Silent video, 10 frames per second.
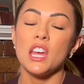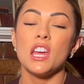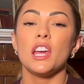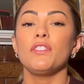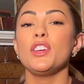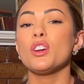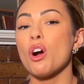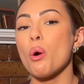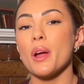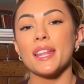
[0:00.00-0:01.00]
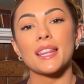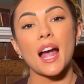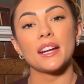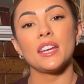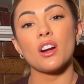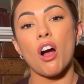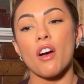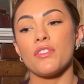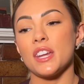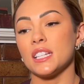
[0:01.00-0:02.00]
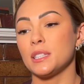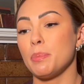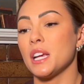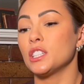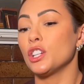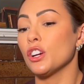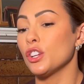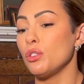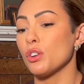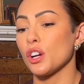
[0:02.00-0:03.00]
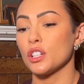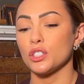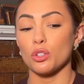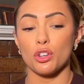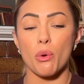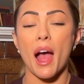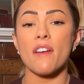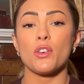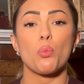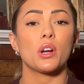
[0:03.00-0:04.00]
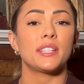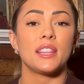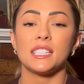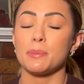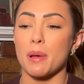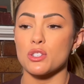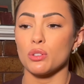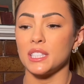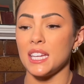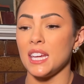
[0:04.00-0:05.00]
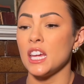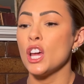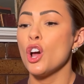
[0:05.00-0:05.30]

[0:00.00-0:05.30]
If you go in lacking confidence because you're a new nurse, or you haven't worked in this specialty,